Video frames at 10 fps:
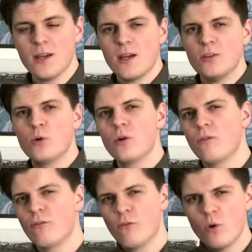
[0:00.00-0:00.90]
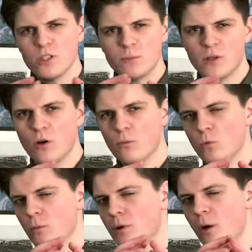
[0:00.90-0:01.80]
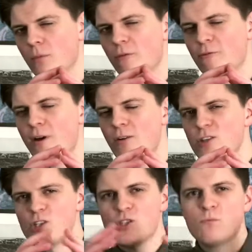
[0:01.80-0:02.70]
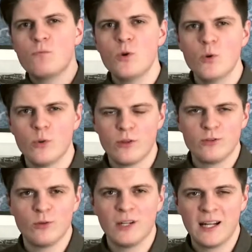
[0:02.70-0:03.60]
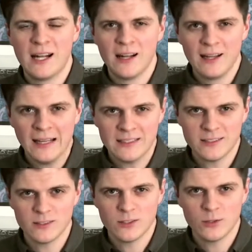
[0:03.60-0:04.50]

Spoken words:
Your voice will become very smooth to listen to.